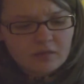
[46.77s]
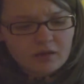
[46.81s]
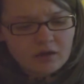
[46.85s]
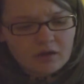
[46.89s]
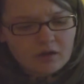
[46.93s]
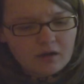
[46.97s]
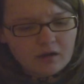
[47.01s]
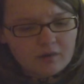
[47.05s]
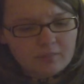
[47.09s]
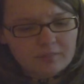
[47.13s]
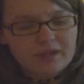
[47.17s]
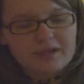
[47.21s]

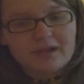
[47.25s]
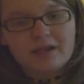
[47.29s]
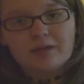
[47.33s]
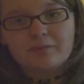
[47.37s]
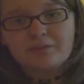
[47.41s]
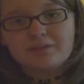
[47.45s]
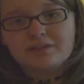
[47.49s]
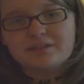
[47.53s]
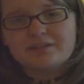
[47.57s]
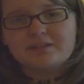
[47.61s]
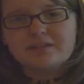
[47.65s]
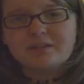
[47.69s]
Um, and I
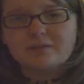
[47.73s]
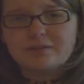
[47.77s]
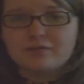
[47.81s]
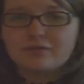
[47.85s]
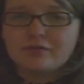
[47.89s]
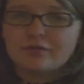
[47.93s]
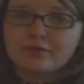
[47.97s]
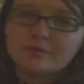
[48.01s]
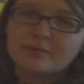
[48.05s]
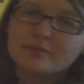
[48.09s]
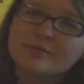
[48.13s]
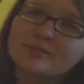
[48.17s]
went to see him
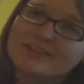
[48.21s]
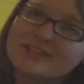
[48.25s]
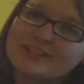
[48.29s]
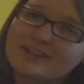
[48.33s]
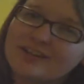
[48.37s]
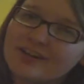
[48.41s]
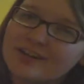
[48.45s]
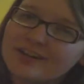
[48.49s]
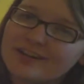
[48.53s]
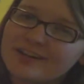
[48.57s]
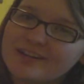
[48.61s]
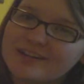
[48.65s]
before the movie
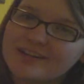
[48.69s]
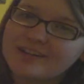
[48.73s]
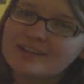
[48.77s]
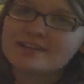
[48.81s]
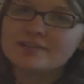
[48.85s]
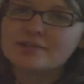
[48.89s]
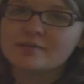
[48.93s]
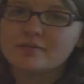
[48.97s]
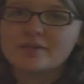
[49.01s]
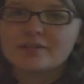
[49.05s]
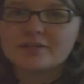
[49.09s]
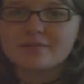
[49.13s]
started
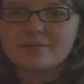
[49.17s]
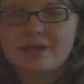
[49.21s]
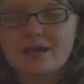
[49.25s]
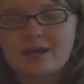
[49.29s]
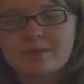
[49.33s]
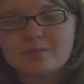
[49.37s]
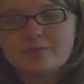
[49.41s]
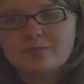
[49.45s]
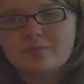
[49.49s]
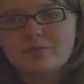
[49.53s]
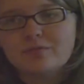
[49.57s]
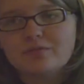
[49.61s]
to wish him a
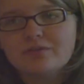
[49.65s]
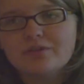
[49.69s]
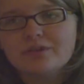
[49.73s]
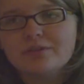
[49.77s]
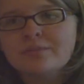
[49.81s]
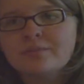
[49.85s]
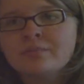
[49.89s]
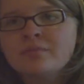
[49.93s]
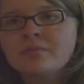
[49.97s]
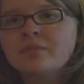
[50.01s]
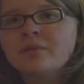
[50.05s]
happy movie.